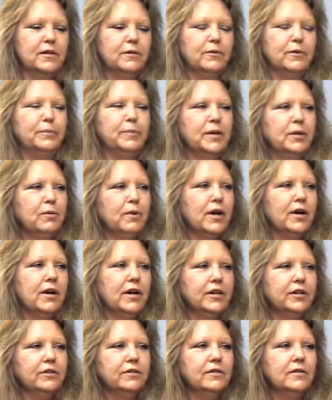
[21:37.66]
it would be where
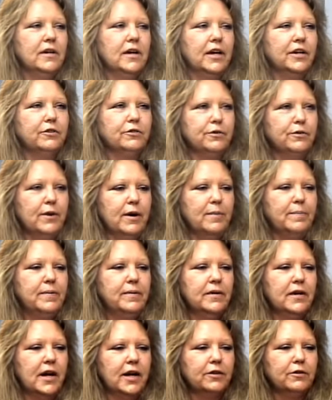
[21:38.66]
I, I grew
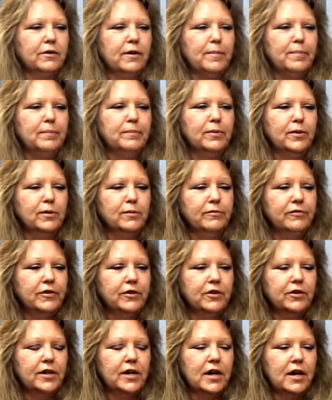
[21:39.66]
up. I grew up in
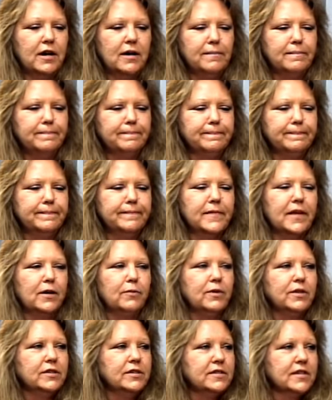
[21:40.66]
Bloomfield. Um, I
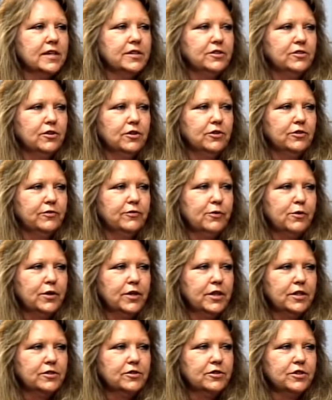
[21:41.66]
went to St. John's
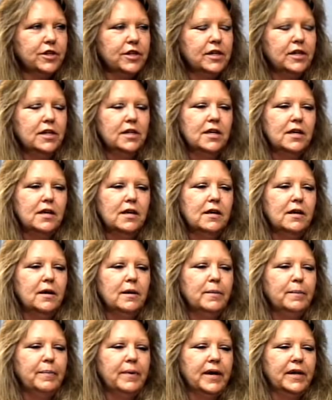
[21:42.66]
40th Street,
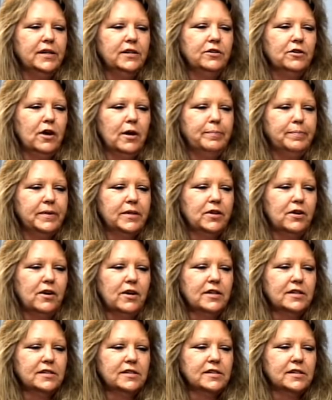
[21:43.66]
but not
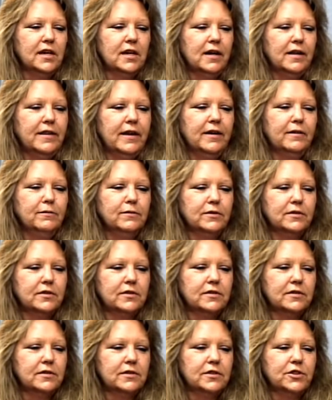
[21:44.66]
because uh, that
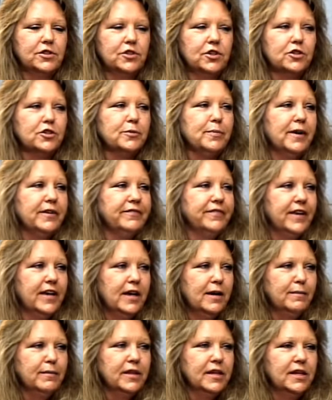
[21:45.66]
was the church of my
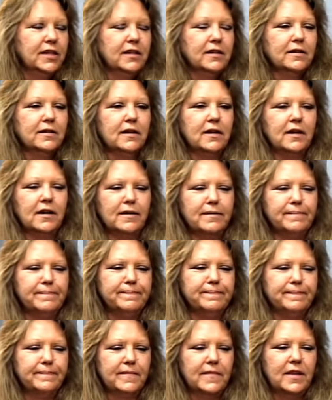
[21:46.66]
family. Um,
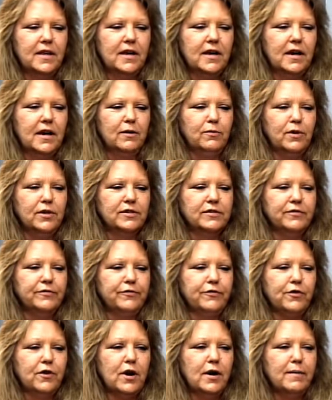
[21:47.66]
I
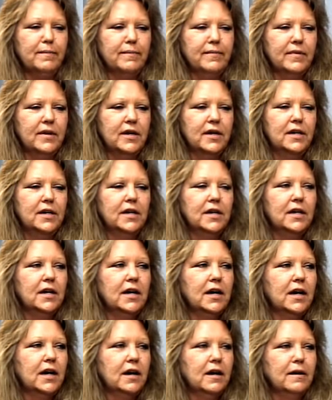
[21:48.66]
wasn't from,
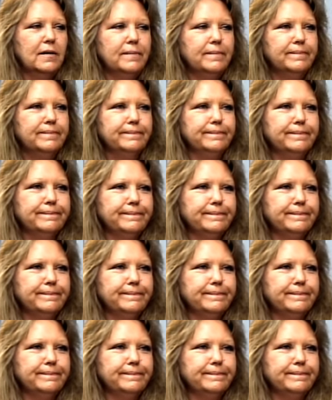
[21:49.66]
um,